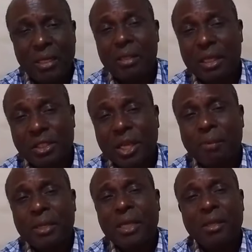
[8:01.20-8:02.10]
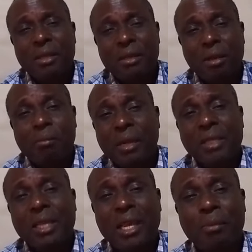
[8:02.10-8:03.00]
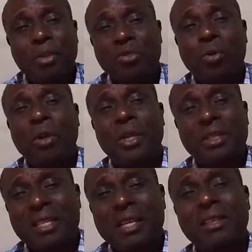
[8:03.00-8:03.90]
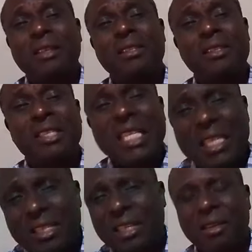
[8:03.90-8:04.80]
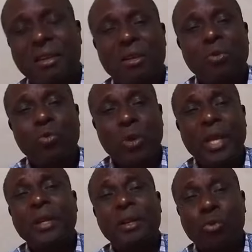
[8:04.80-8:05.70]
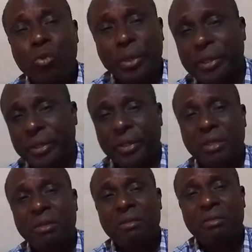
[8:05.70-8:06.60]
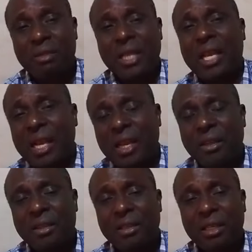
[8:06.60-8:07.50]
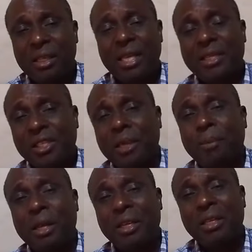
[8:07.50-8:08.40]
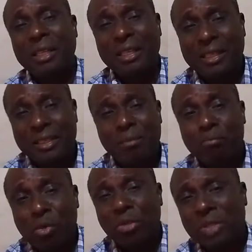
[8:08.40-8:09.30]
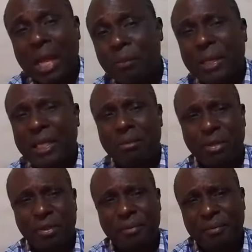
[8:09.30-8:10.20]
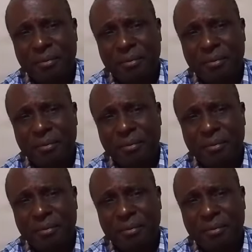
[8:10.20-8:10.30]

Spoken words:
The chapter numbers help us to understand the season where the word there in that chapter is most applicable.